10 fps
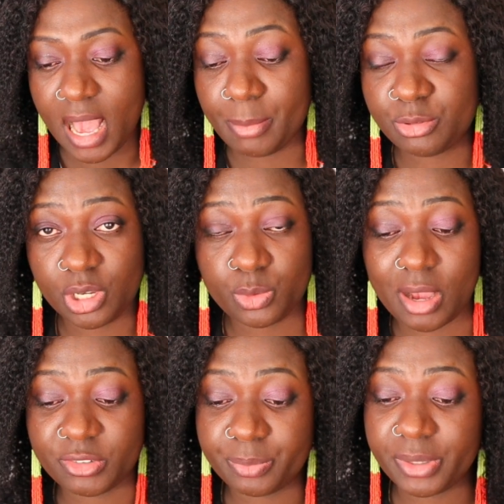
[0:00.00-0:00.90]
I'm sure you
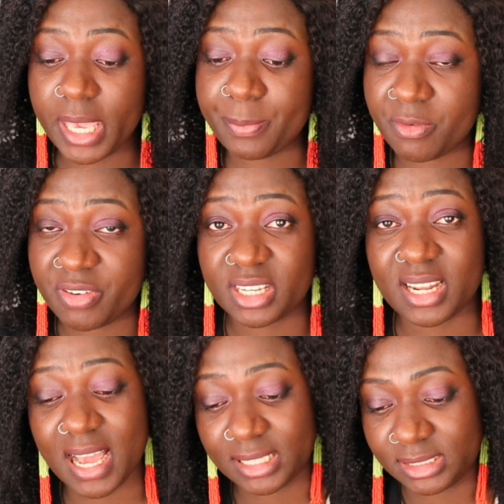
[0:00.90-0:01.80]
have to be a
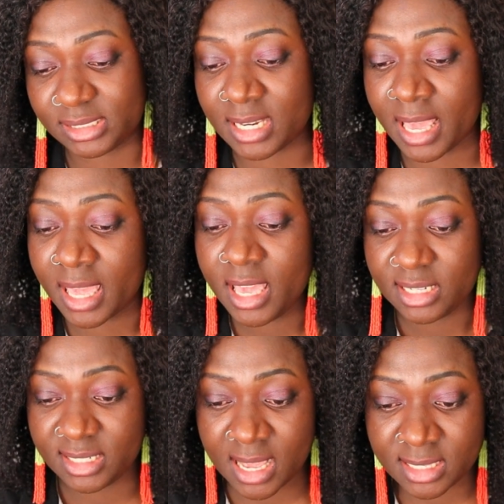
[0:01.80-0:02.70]
professional artist like
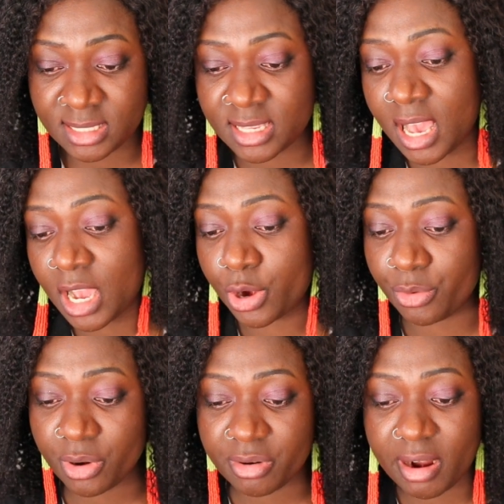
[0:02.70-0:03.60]
dancer,
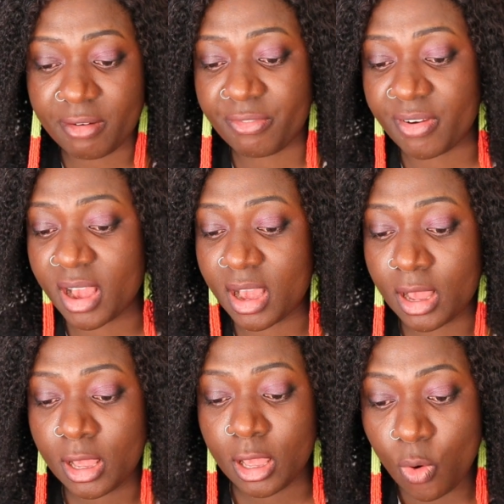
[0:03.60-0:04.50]

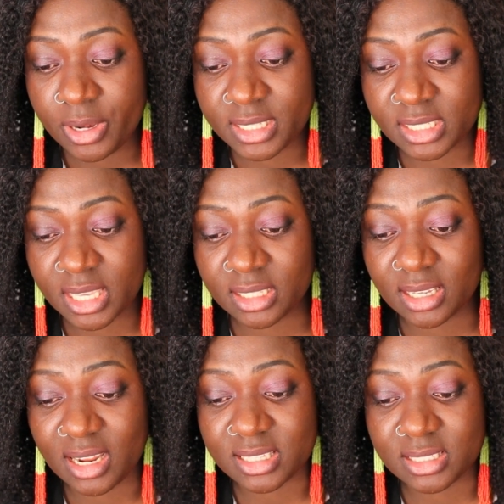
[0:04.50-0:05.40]
choreographer, only
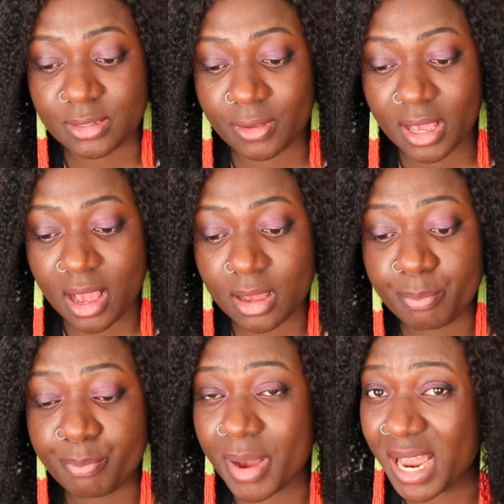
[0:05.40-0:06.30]
skilled classical
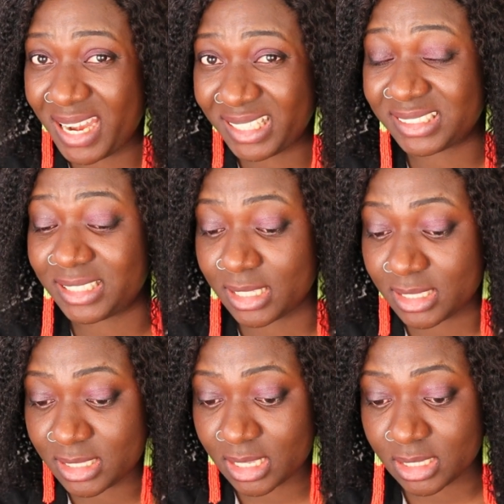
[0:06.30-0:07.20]
ballet
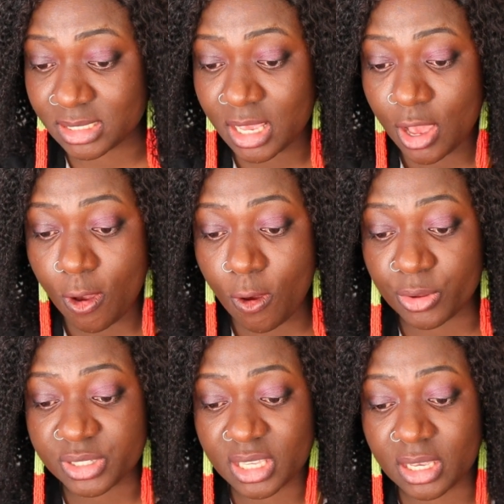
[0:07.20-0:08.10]
dancers
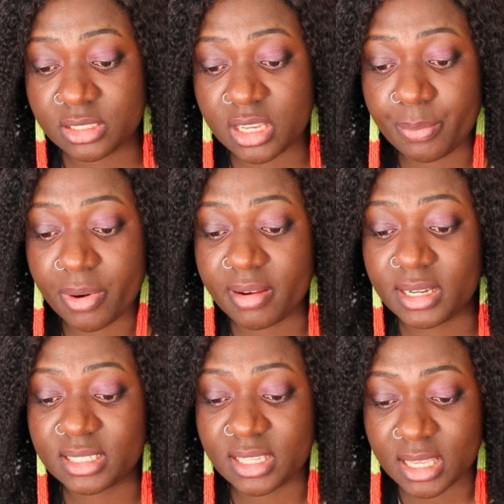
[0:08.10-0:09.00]
or skilled
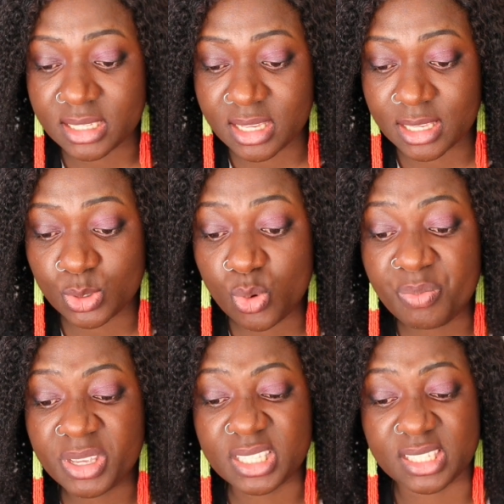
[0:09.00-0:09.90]
temporary dancers who
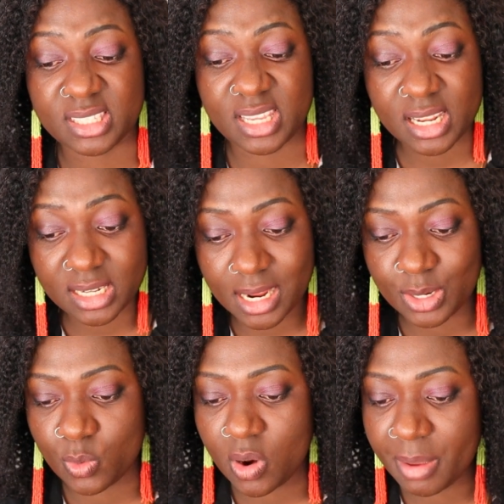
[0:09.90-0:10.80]
meet the standard
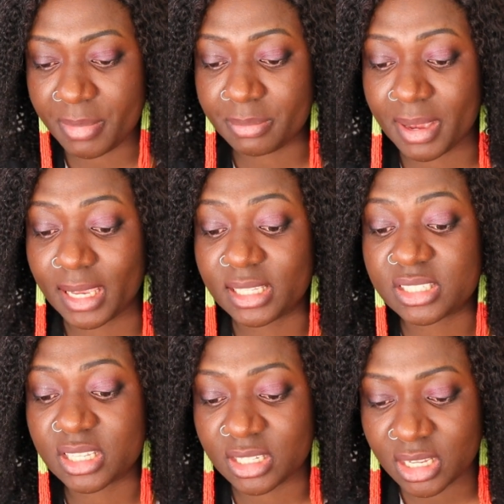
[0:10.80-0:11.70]
requirement by
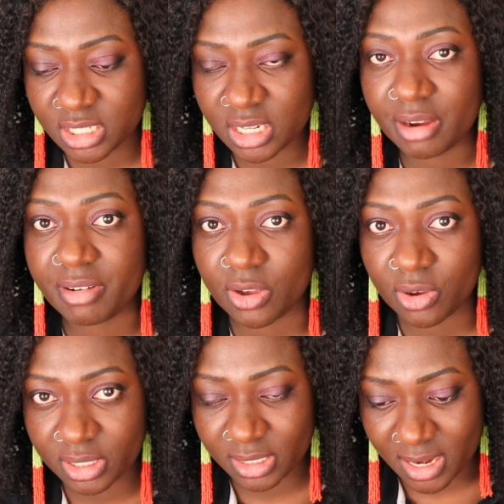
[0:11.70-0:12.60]
international
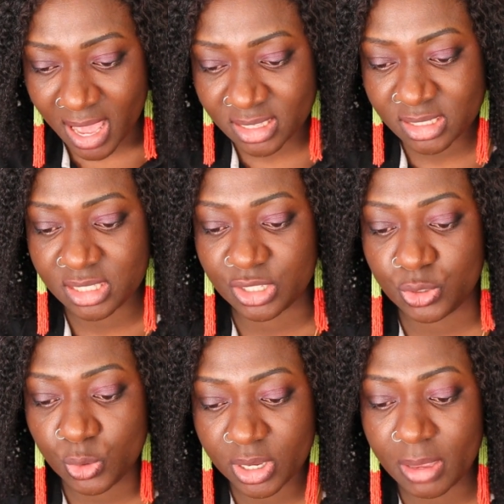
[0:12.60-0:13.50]
recognized
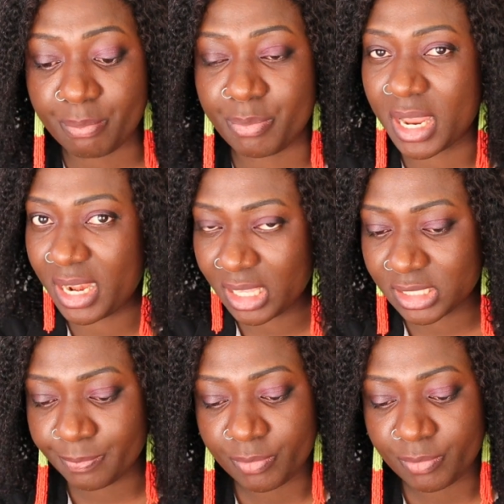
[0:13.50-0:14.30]
UK ballet